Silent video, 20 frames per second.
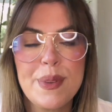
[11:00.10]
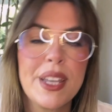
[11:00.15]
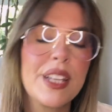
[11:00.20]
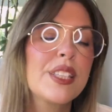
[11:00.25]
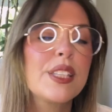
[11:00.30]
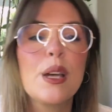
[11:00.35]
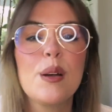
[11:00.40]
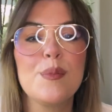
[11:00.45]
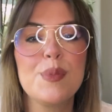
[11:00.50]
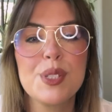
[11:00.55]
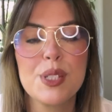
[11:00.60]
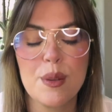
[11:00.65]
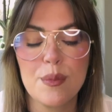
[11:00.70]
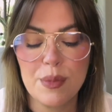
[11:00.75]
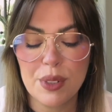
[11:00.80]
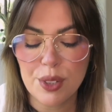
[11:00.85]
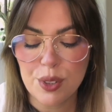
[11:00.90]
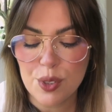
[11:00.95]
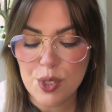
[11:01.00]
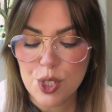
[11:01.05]
picked up
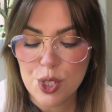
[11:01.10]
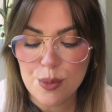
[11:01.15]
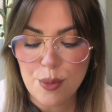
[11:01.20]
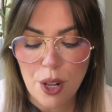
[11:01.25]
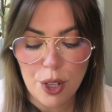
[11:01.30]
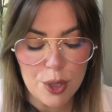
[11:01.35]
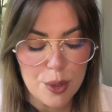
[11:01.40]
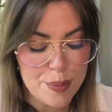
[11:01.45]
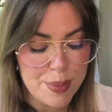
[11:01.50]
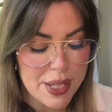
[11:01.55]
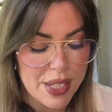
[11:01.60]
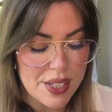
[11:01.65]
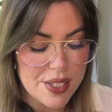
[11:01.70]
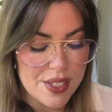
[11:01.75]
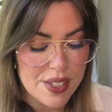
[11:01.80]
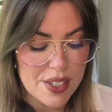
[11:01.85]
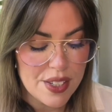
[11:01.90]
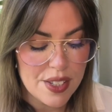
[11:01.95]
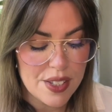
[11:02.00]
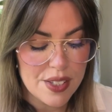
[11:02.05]
some little smaller
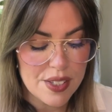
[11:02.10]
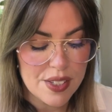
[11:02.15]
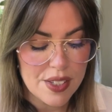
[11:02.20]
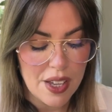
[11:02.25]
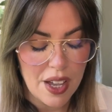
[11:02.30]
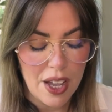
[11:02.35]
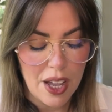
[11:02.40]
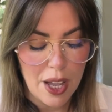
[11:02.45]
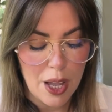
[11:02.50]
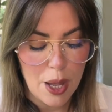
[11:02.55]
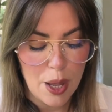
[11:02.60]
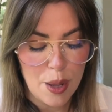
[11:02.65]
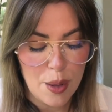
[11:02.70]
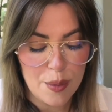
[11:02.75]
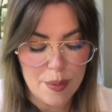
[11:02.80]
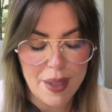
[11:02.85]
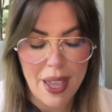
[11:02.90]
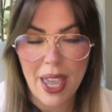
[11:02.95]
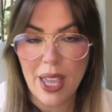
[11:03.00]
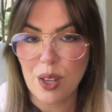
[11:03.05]
pieces.
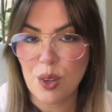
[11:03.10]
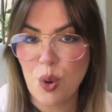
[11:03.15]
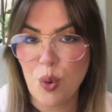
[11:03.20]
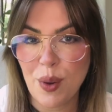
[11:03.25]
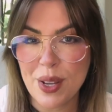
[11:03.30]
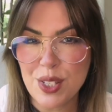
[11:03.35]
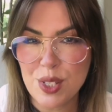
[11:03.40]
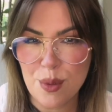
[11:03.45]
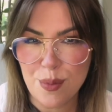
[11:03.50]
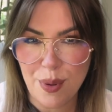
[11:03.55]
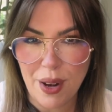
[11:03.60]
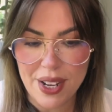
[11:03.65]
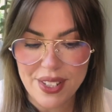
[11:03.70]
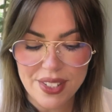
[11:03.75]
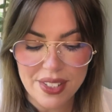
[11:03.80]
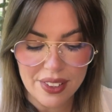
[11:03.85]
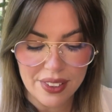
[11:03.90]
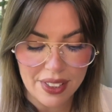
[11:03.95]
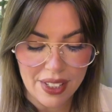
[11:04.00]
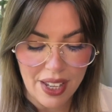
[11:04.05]
And quite
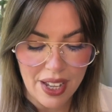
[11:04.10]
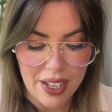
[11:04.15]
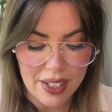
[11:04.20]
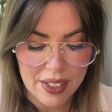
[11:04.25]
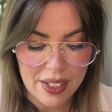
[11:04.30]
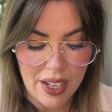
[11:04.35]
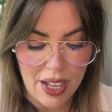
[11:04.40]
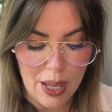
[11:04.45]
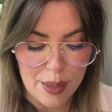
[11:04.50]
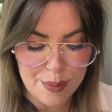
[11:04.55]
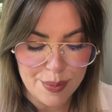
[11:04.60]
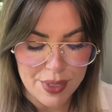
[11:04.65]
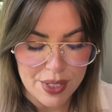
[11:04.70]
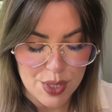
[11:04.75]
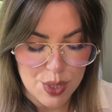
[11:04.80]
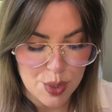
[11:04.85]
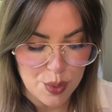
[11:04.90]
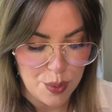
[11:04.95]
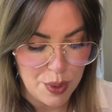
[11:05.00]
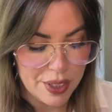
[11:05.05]
surprisingly, I comped
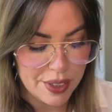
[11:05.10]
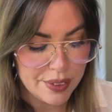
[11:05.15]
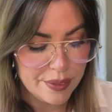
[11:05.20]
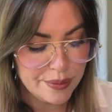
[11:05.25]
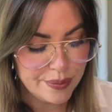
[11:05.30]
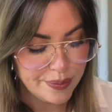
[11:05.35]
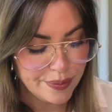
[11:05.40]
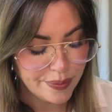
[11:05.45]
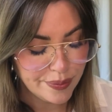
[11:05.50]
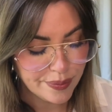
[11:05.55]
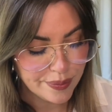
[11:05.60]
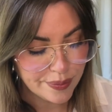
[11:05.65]
this one.